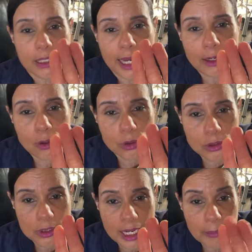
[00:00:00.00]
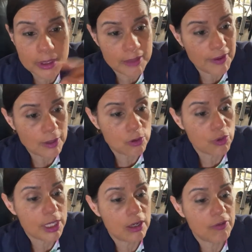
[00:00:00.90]
I look good today, but if I don't
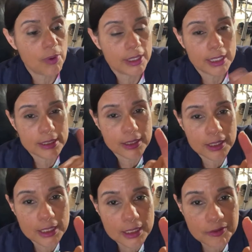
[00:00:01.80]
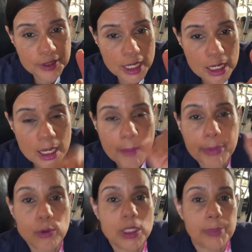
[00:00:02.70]
drink enough water, see her the little finger,
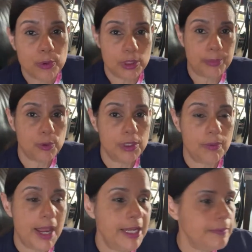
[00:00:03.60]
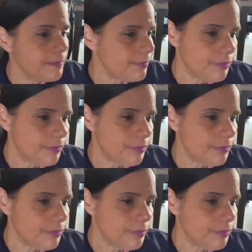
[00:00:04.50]
pruny, pruny, pruny, right?